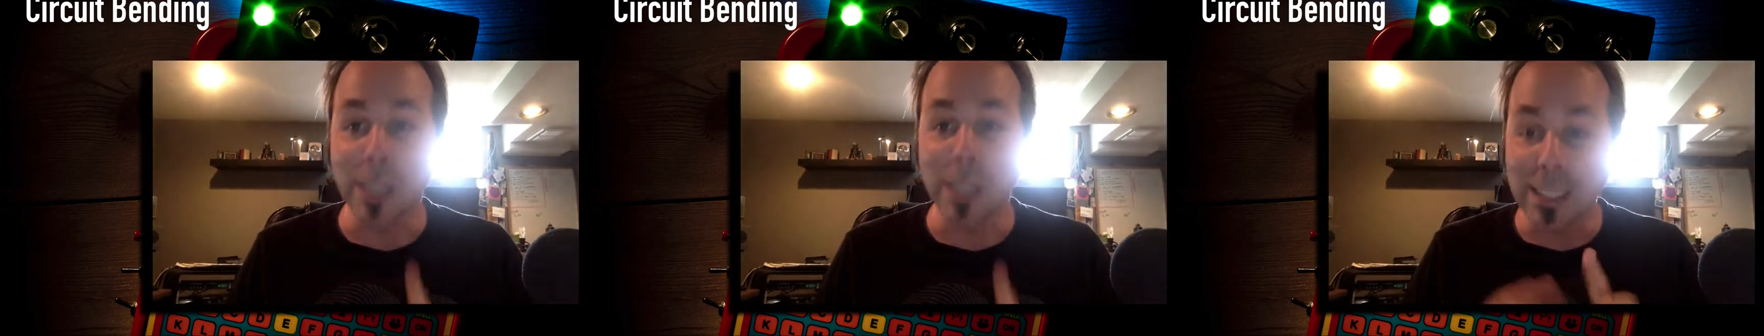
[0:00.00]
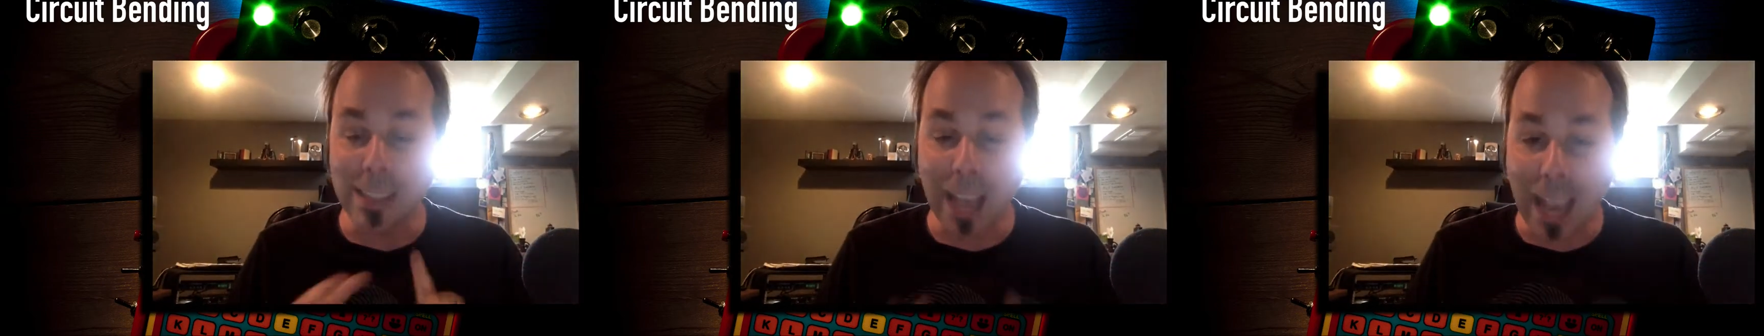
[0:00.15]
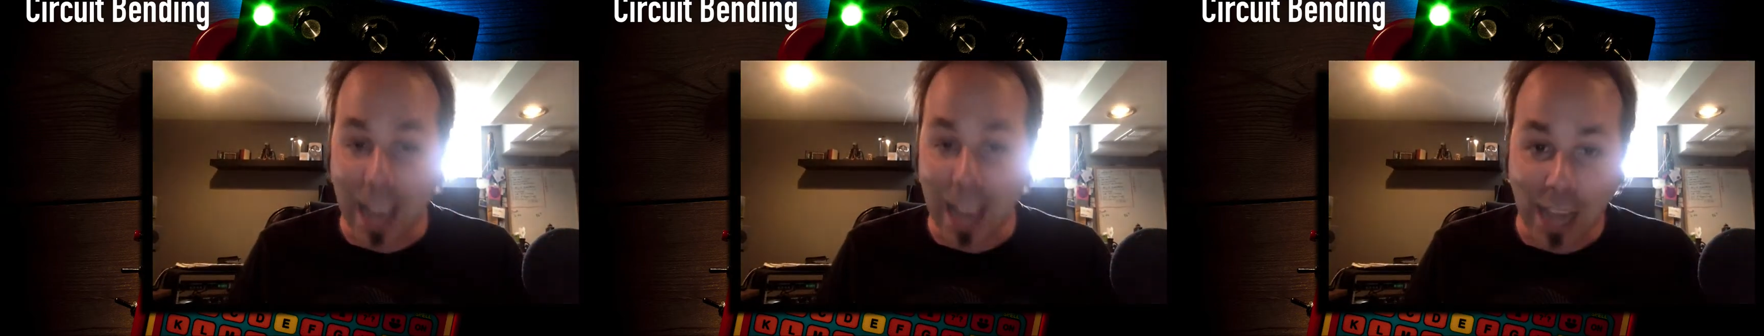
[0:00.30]

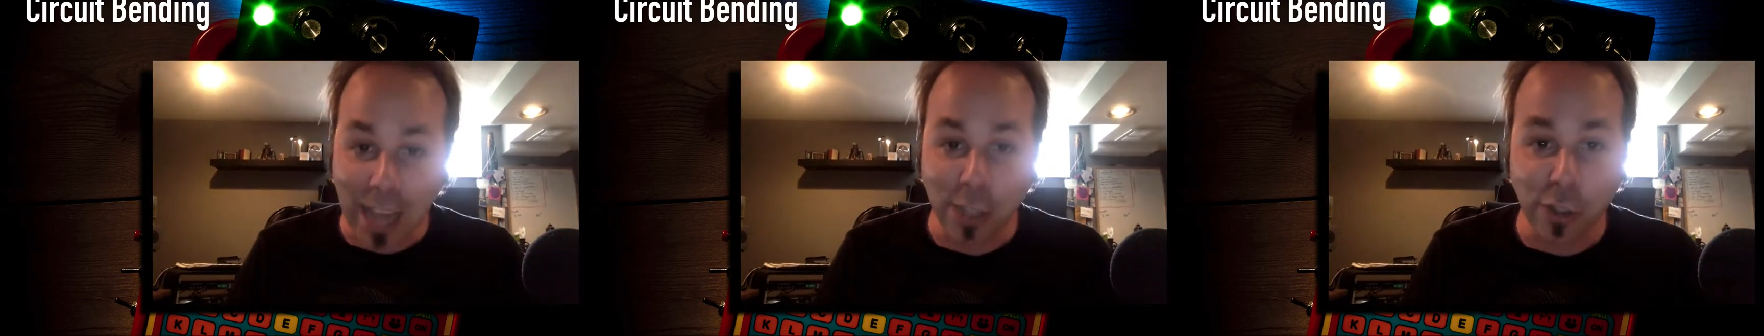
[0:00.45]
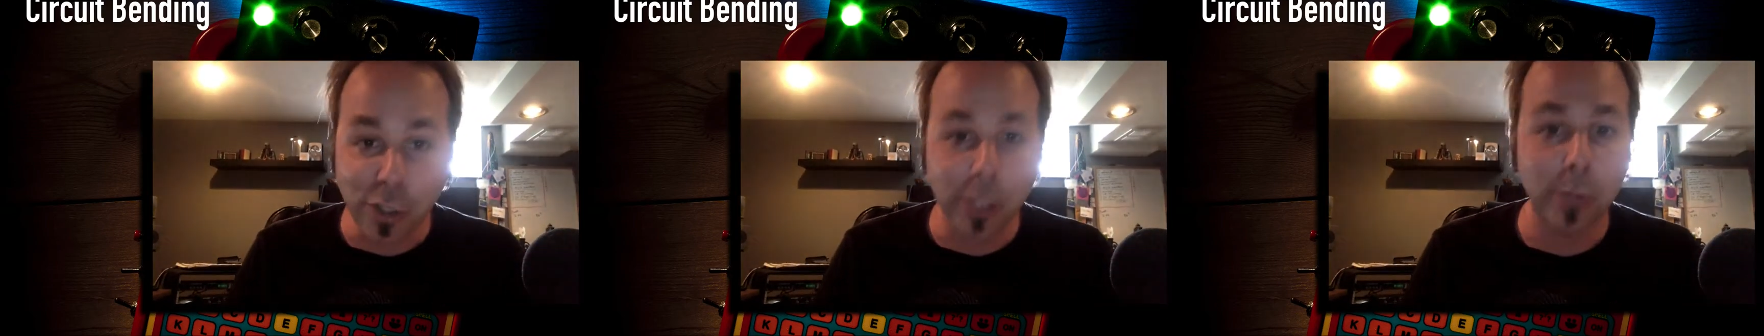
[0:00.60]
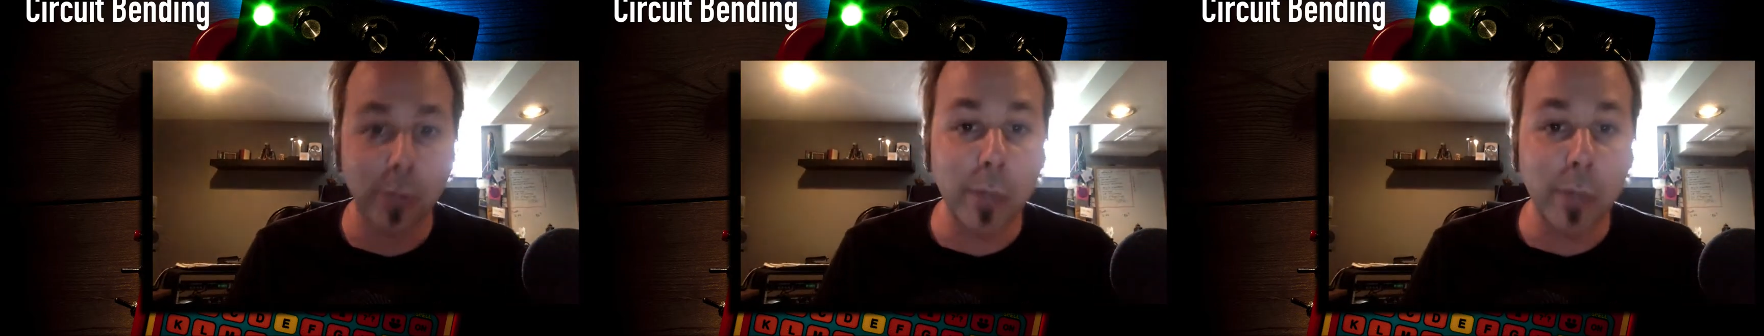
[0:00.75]
It's
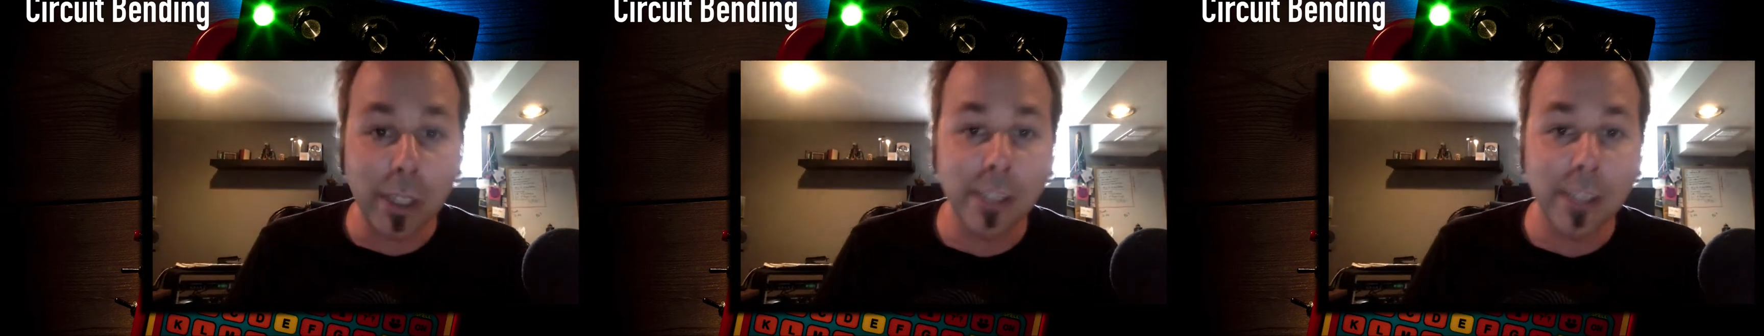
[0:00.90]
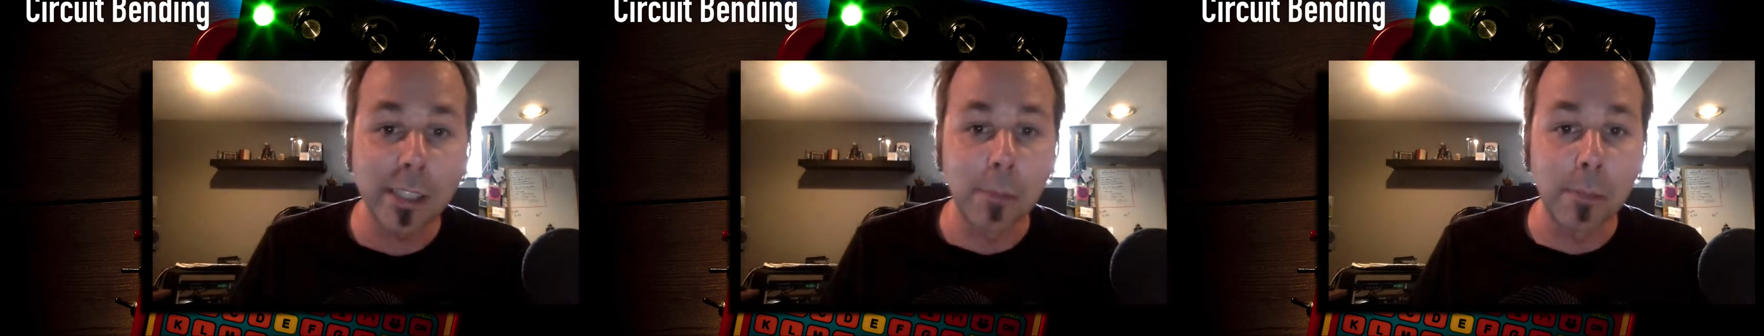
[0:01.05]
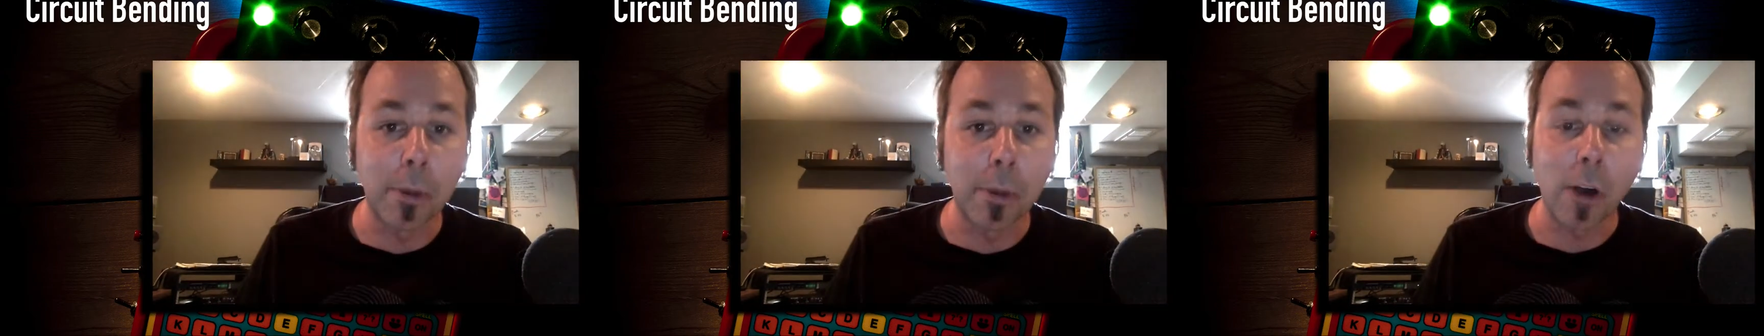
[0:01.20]
actually really
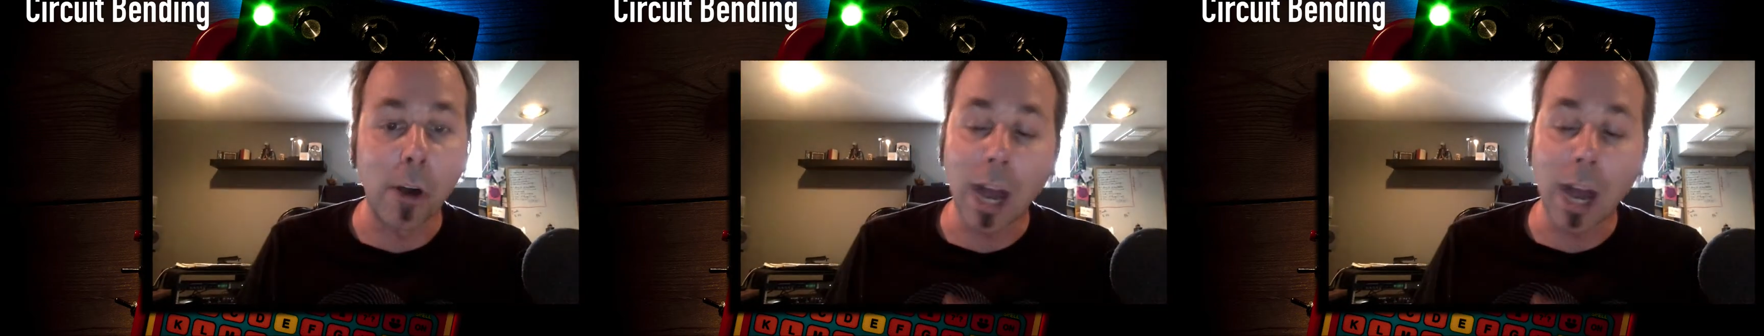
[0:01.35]
simple.